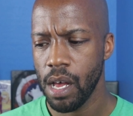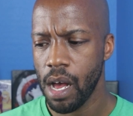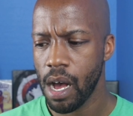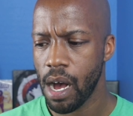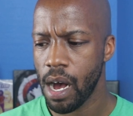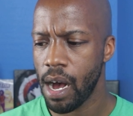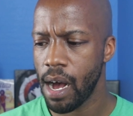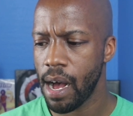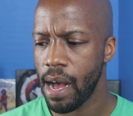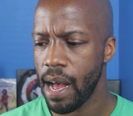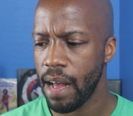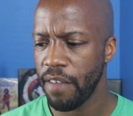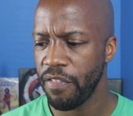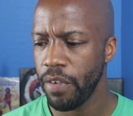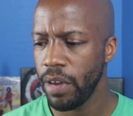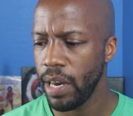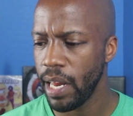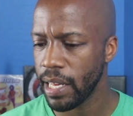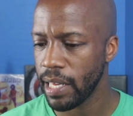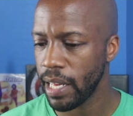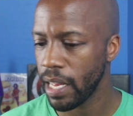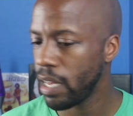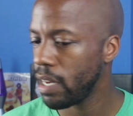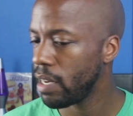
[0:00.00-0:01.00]
I feel
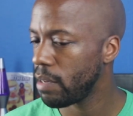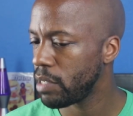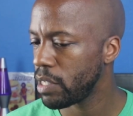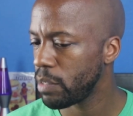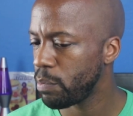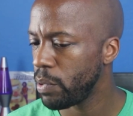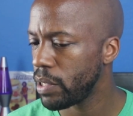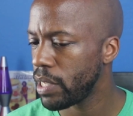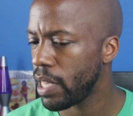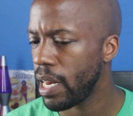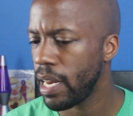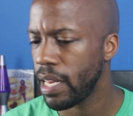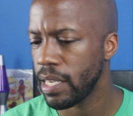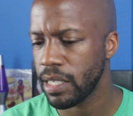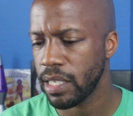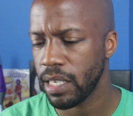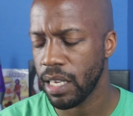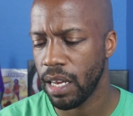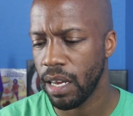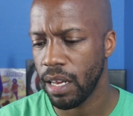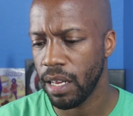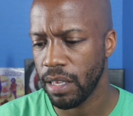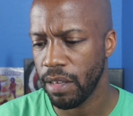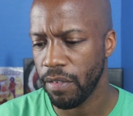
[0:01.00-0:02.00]
like they could have just put that as
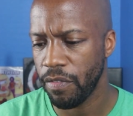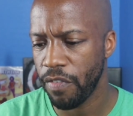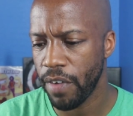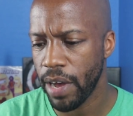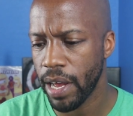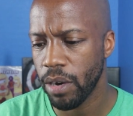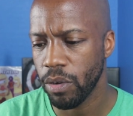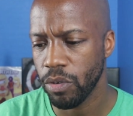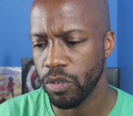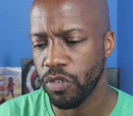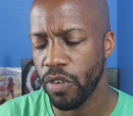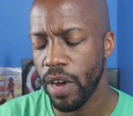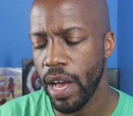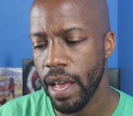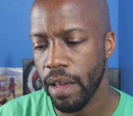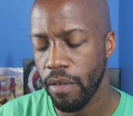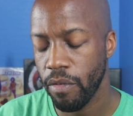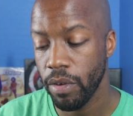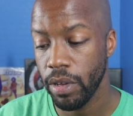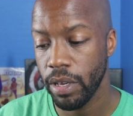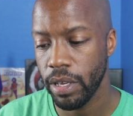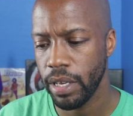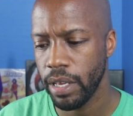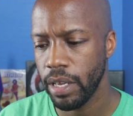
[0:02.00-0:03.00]
the final track,
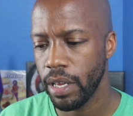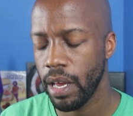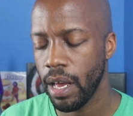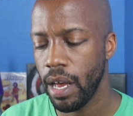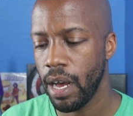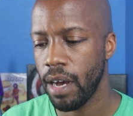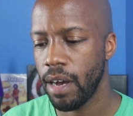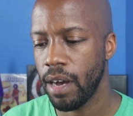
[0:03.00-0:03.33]
really,